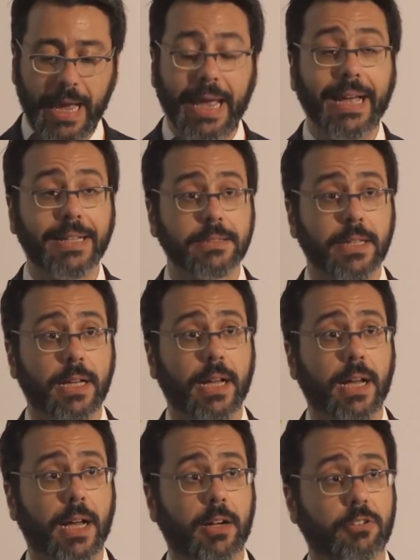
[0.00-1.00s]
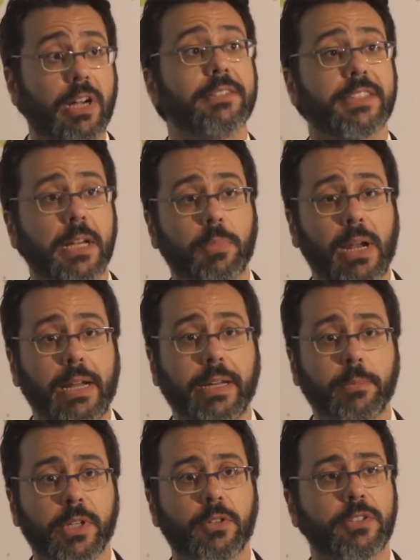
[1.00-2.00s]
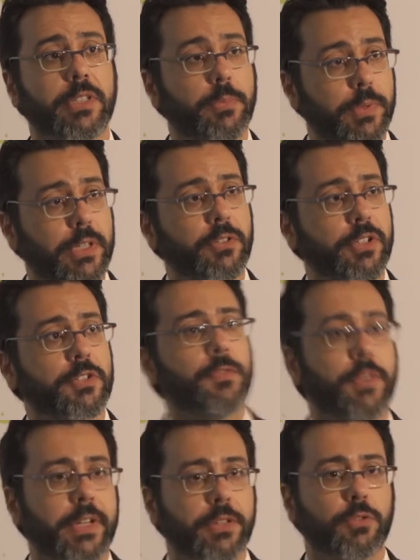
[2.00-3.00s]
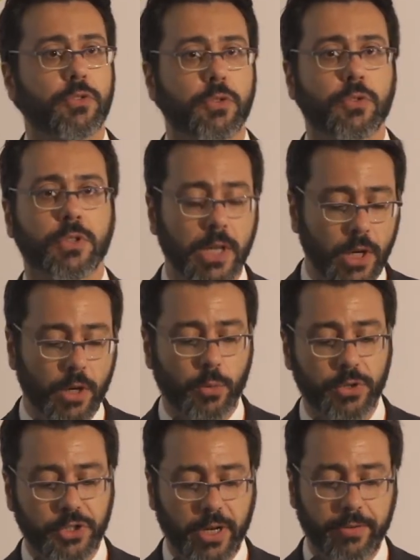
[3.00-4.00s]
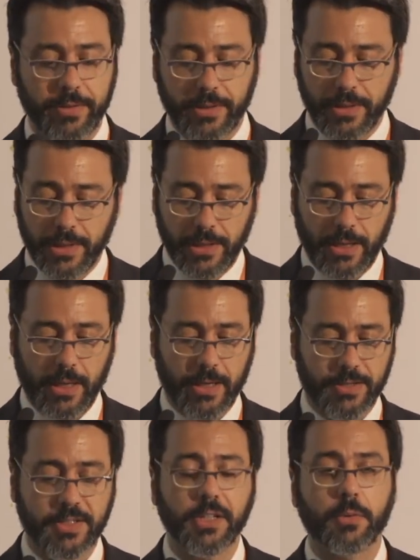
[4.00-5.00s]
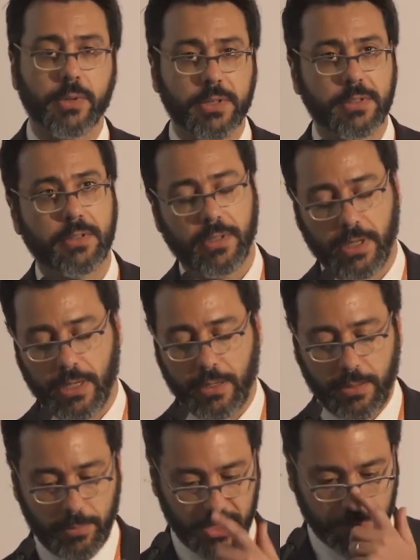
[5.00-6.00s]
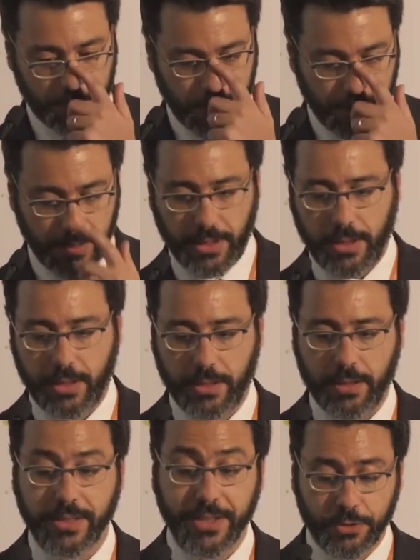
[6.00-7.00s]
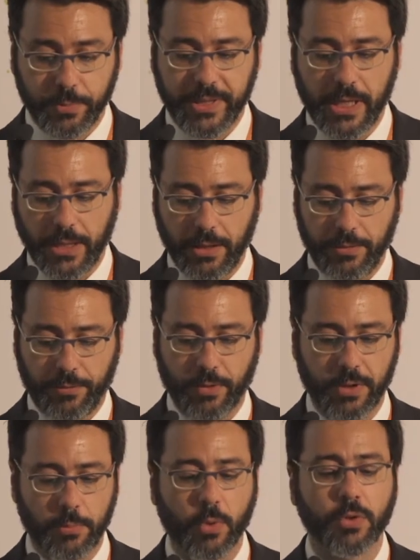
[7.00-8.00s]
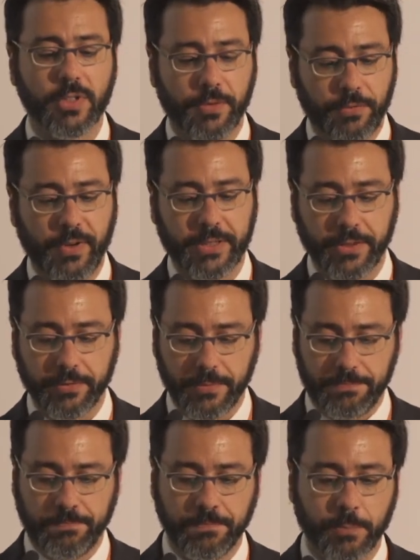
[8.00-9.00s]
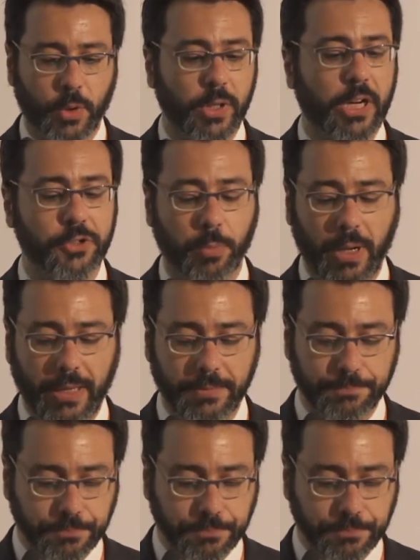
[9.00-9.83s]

and runtime planning, because the operator is free to choose whichever sequence need to be done for the most effective production plan.